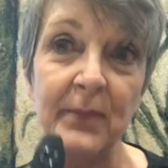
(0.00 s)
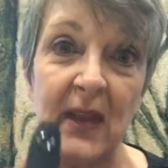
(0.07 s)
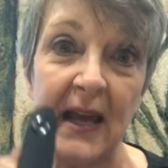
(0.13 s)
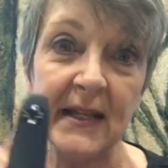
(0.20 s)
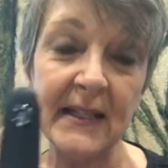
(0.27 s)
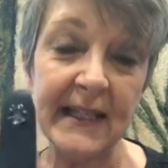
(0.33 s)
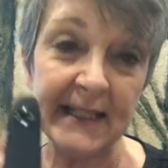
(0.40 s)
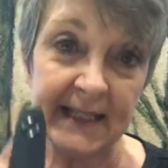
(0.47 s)

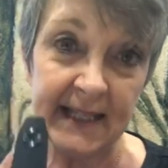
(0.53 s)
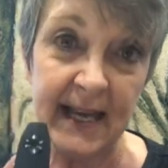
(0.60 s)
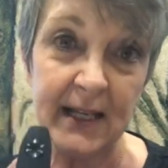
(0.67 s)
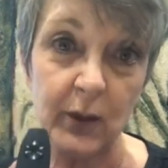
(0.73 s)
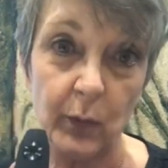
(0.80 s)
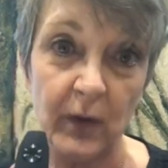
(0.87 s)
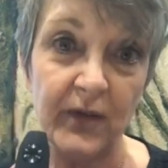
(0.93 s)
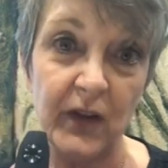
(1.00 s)
and
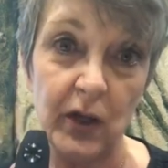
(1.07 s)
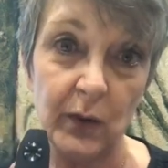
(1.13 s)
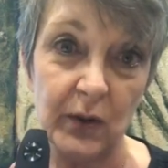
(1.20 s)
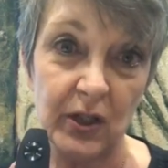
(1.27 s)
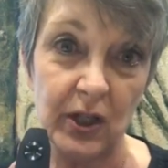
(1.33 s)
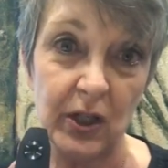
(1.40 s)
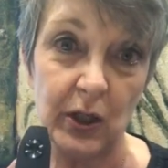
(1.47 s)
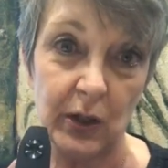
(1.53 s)
DCS
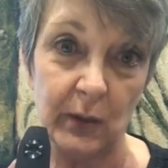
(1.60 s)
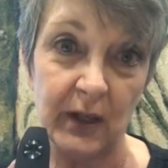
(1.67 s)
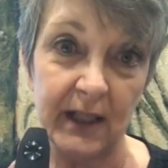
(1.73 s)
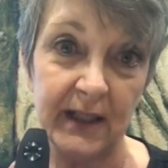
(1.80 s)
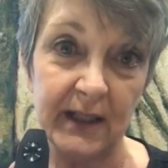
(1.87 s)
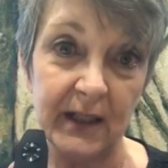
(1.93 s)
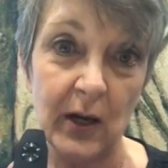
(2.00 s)
refused to do it.